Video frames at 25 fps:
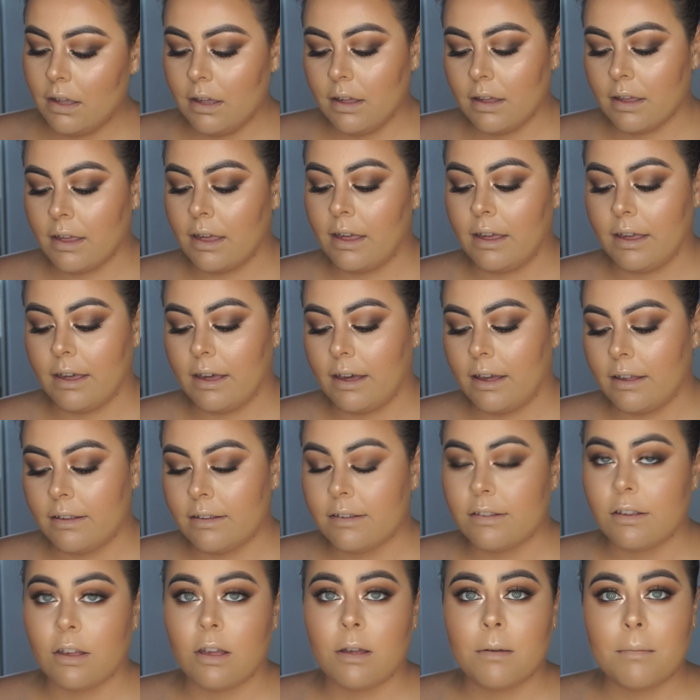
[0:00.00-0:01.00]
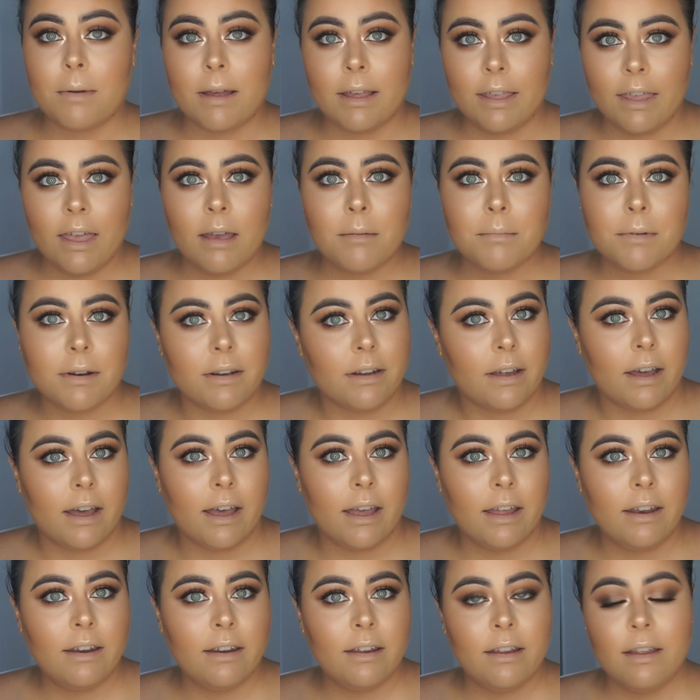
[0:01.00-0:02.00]
Okay guys, so my camera
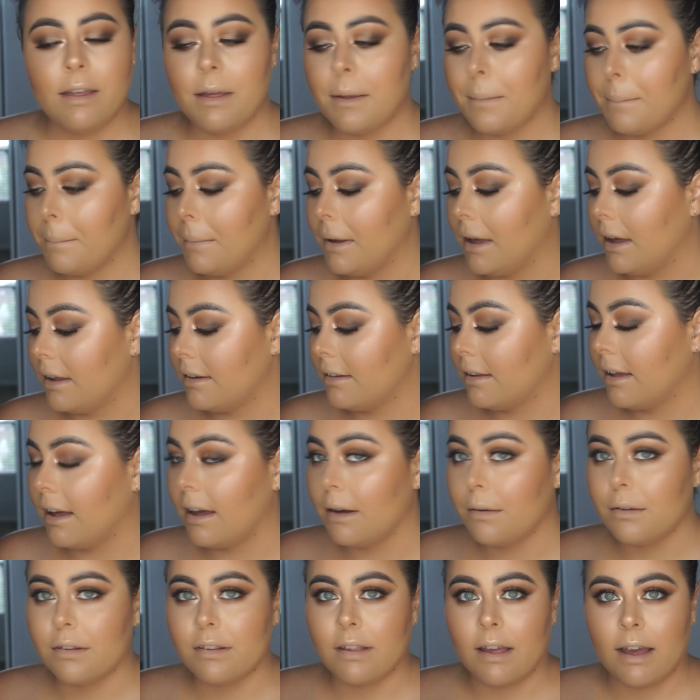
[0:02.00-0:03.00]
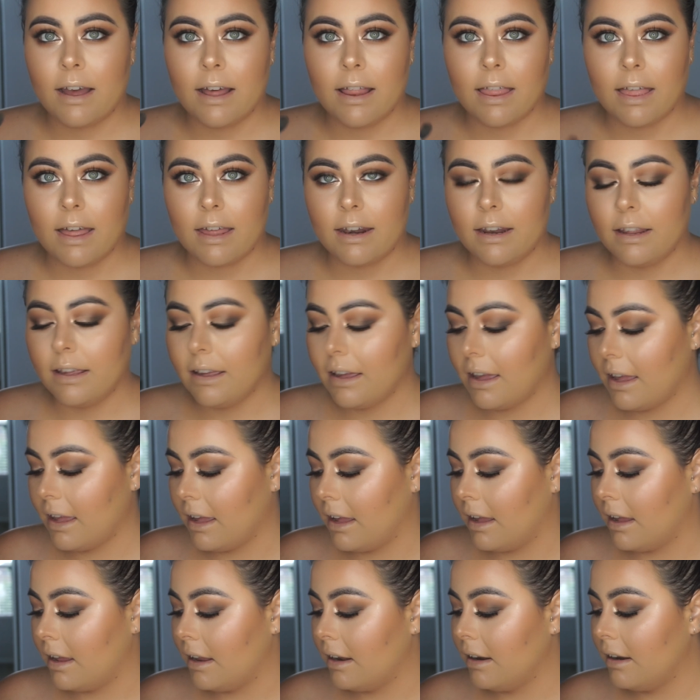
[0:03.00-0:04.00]
died, but I was highlighting
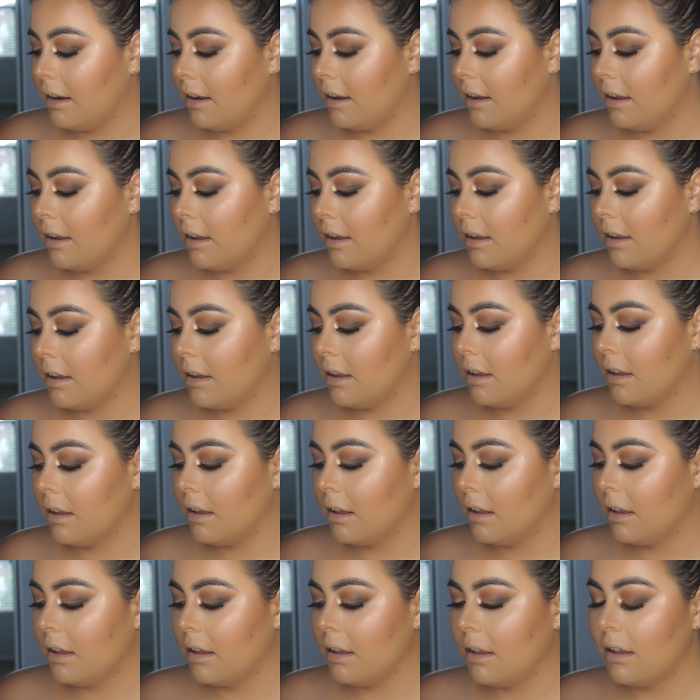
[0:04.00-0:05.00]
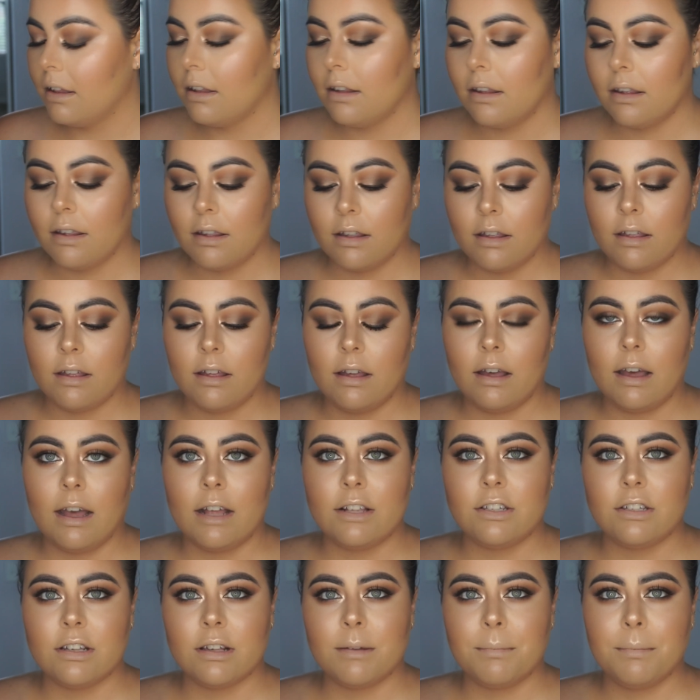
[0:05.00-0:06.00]
and
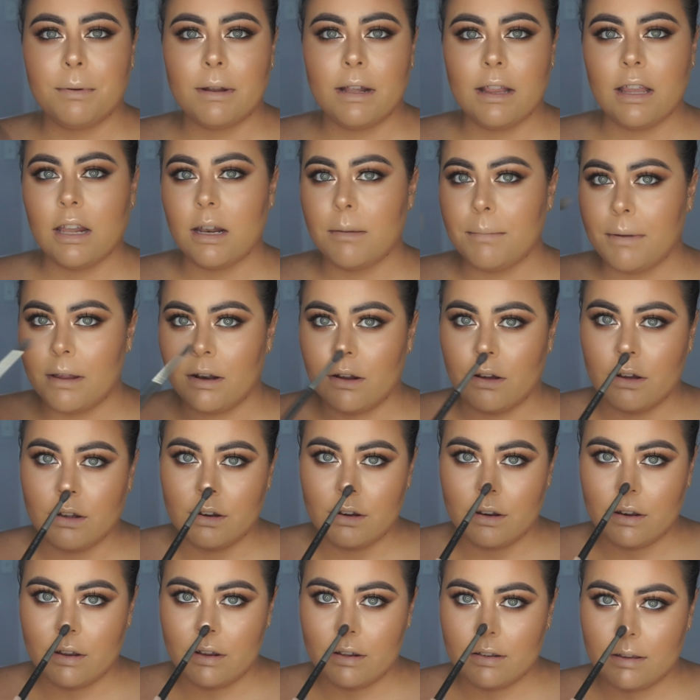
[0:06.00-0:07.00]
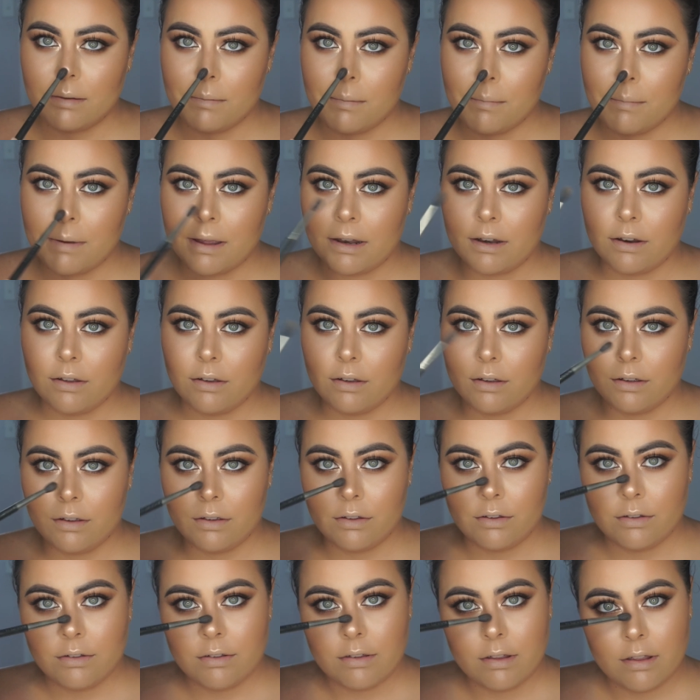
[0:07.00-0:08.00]
I just put a little bit on the tip of my
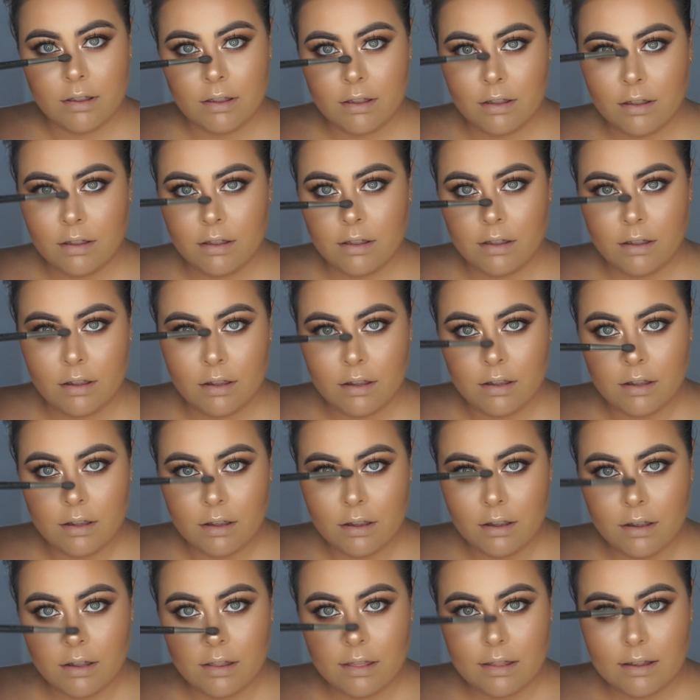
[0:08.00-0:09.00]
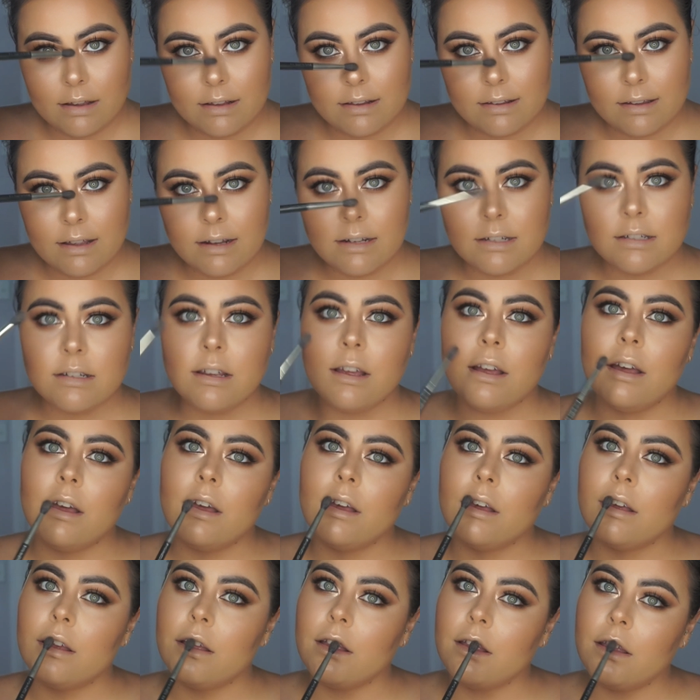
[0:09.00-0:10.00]
nose, the
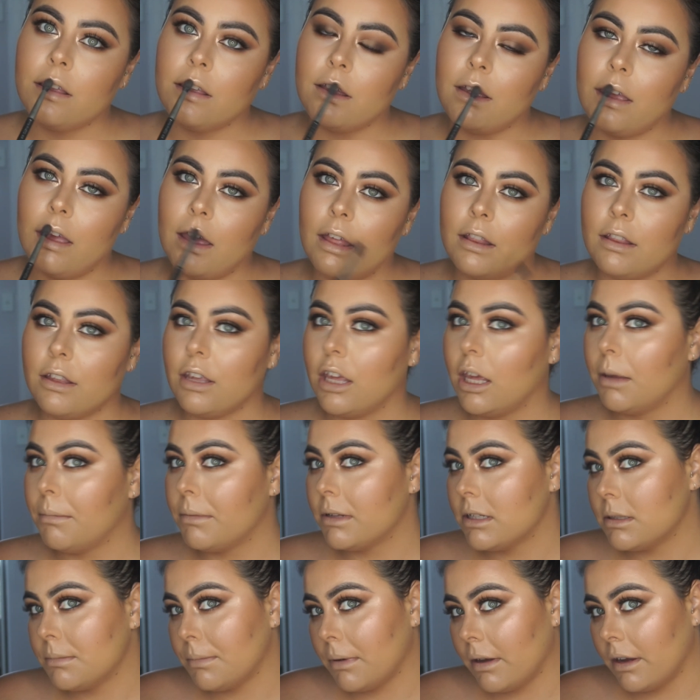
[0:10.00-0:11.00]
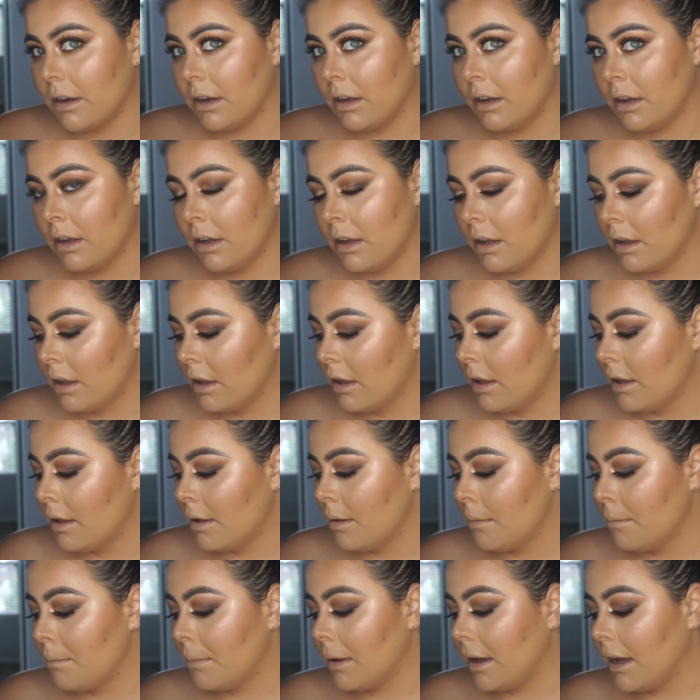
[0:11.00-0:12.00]
center, and the Cupid's bow.
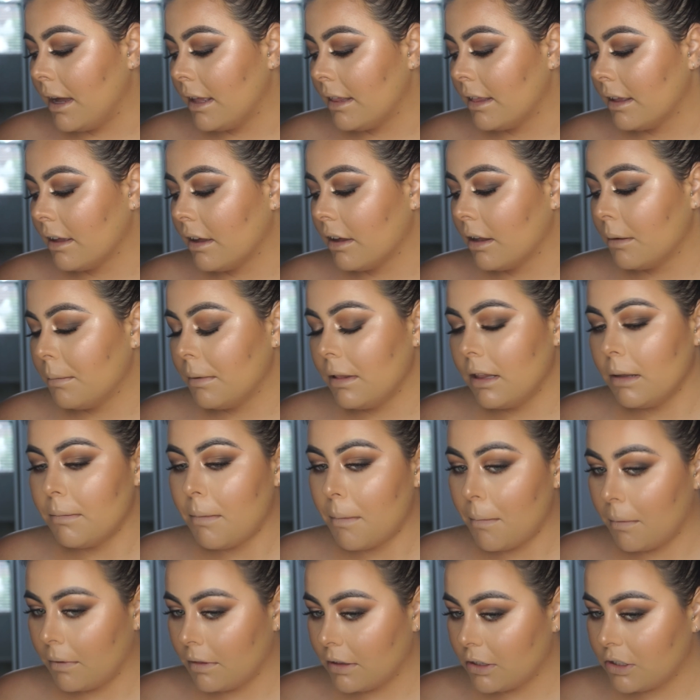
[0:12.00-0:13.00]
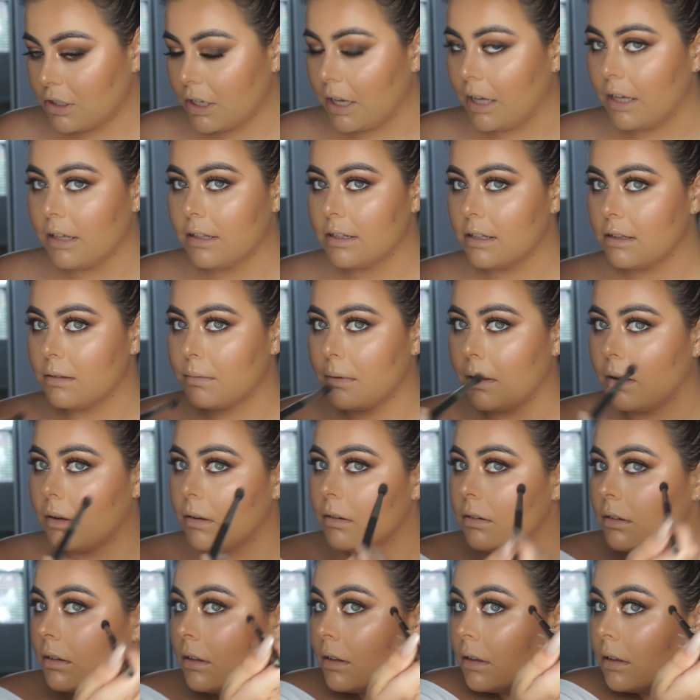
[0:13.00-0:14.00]
But I think I'm going to put a little bit more in the cheeks as well,